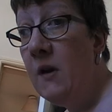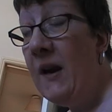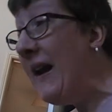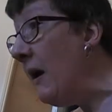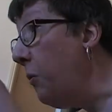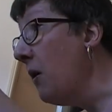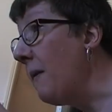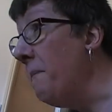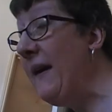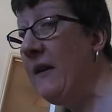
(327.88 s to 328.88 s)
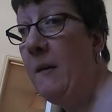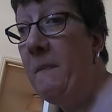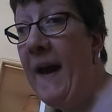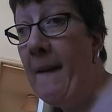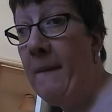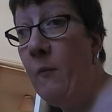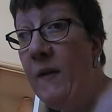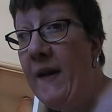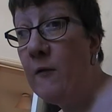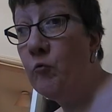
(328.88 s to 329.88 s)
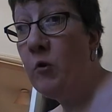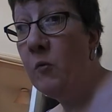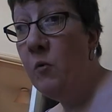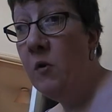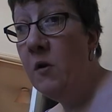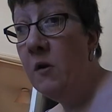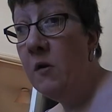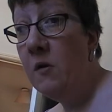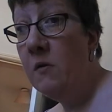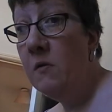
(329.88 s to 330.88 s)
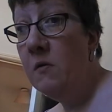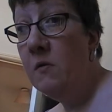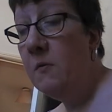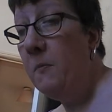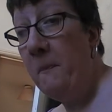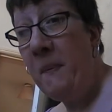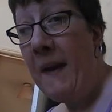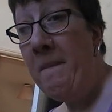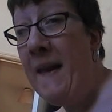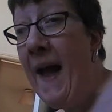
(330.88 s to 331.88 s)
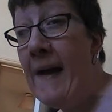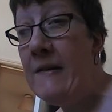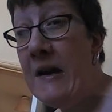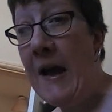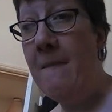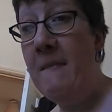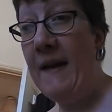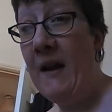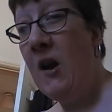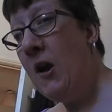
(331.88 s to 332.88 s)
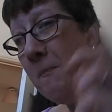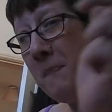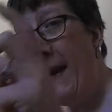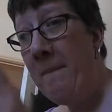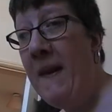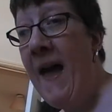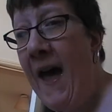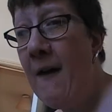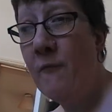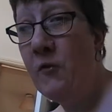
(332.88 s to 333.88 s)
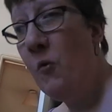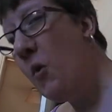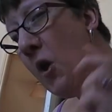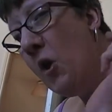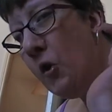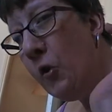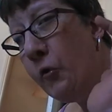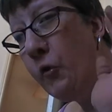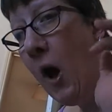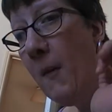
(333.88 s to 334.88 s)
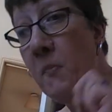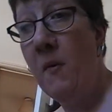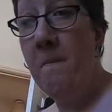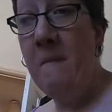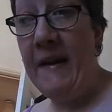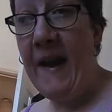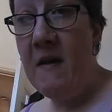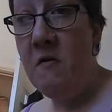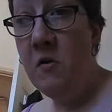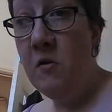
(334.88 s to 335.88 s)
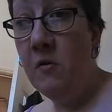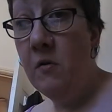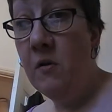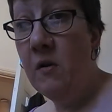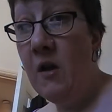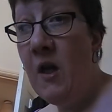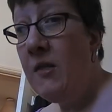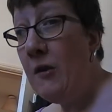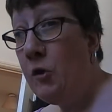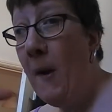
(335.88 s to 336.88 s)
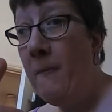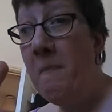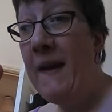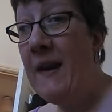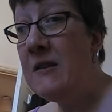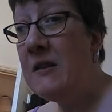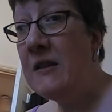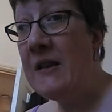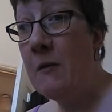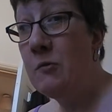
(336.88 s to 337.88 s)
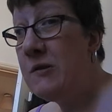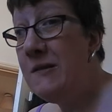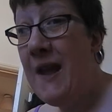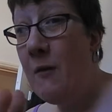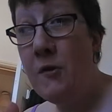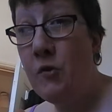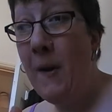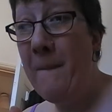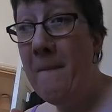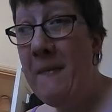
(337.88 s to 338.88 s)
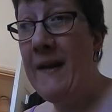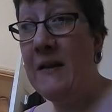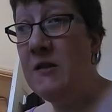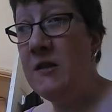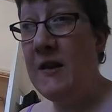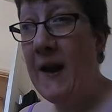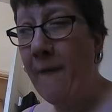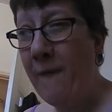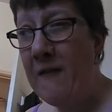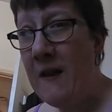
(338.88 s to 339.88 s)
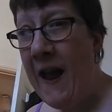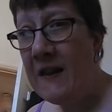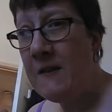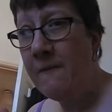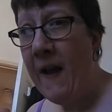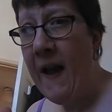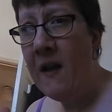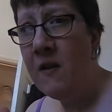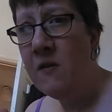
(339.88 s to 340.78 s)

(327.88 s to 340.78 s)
He wants me to be happy with Andrew. People aren't letting me. People have to dob me in. They dobbed me into the council, now they're dobbing me into the Antifa.